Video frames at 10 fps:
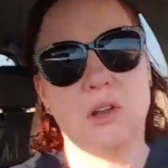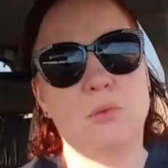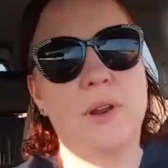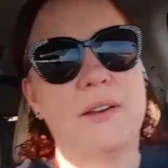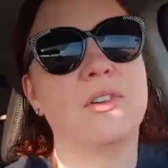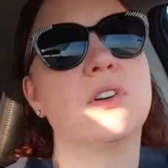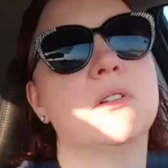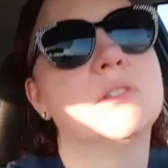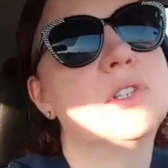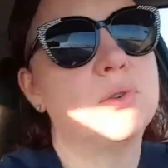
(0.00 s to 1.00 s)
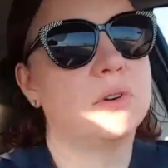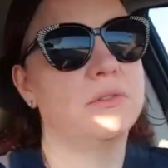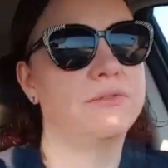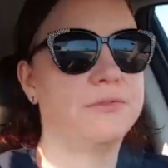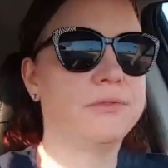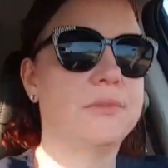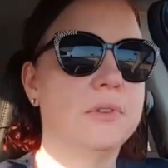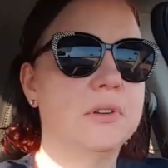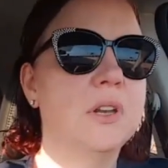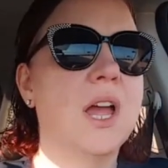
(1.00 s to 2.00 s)
know, whatever, sort of
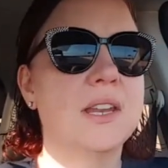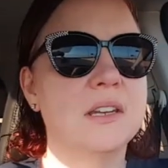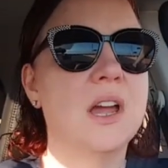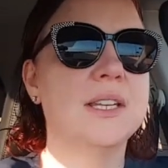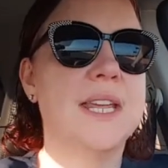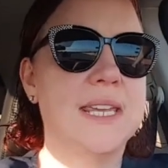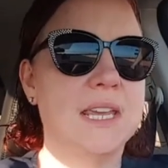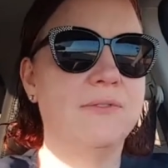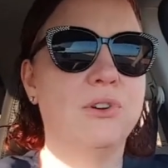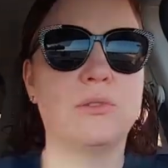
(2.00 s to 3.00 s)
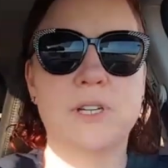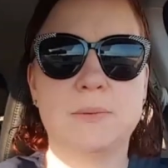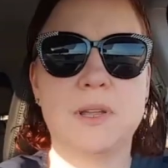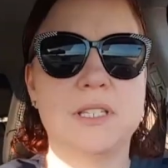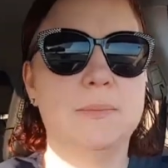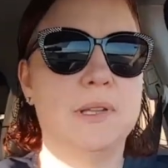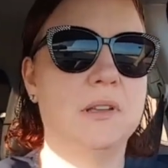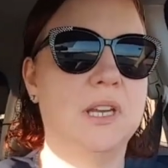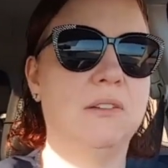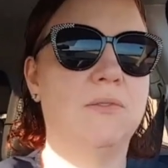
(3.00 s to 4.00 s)
not not taking full
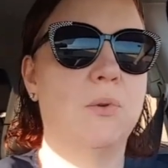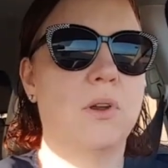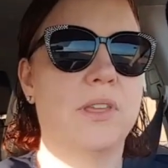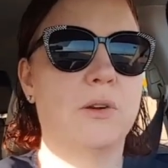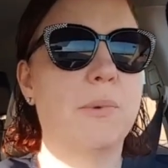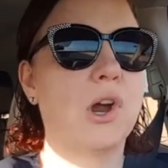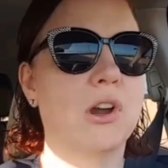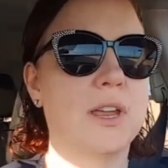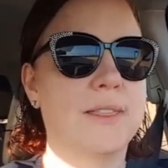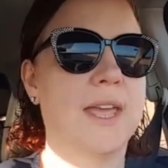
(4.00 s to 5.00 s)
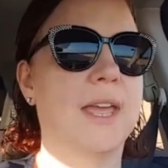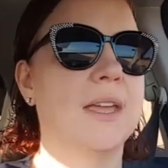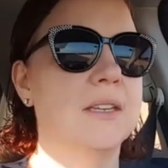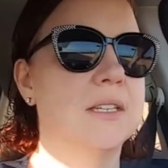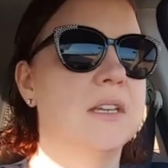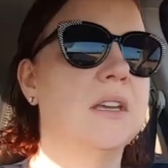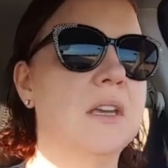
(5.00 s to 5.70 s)
responsibility for their part in that.